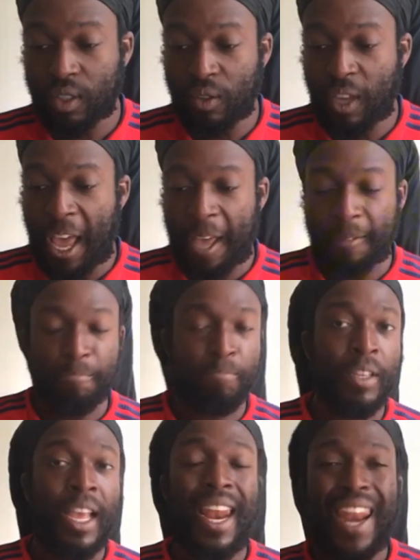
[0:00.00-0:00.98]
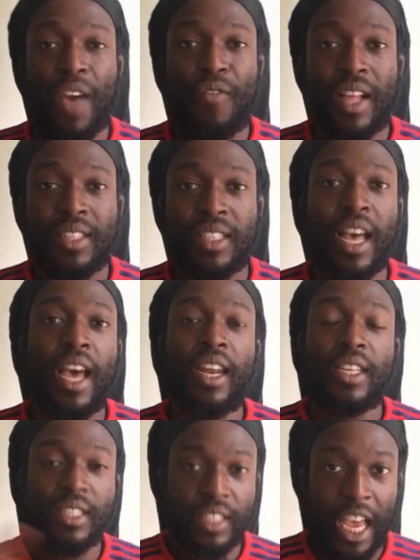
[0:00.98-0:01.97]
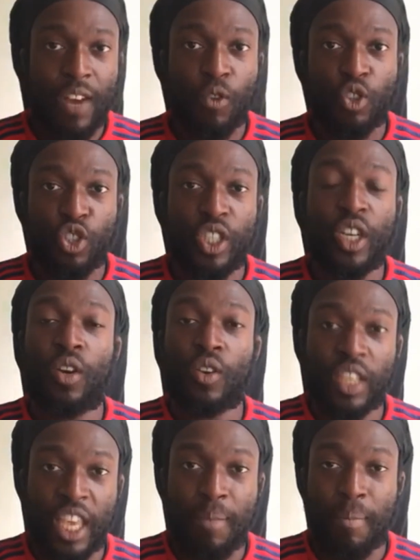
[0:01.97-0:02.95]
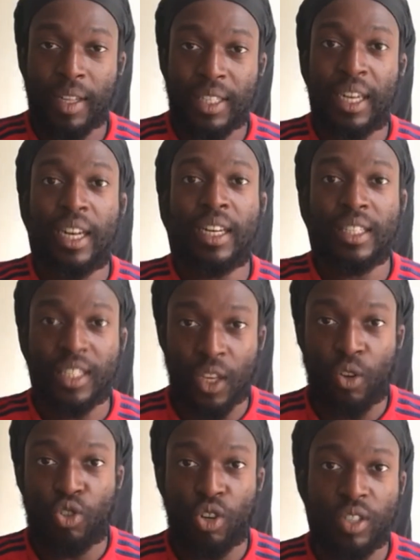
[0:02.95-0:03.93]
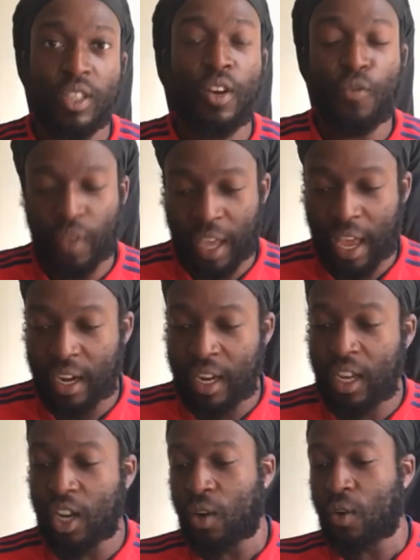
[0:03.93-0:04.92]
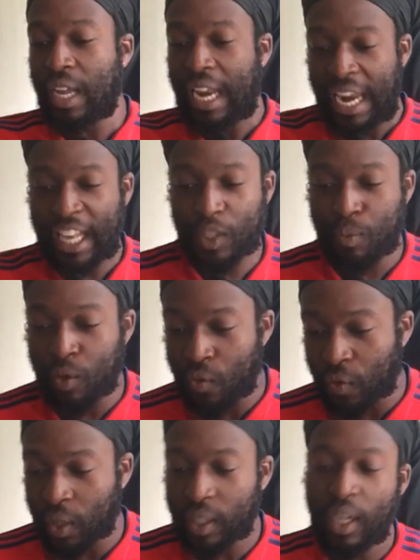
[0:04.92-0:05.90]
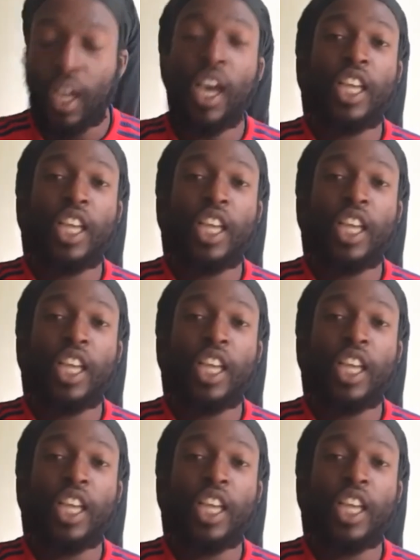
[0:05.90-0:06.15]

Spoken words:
So yeah, left-hand side, sign Rodrygo, keep Martinelli, sell Trossard, forget Nico. Let's move on.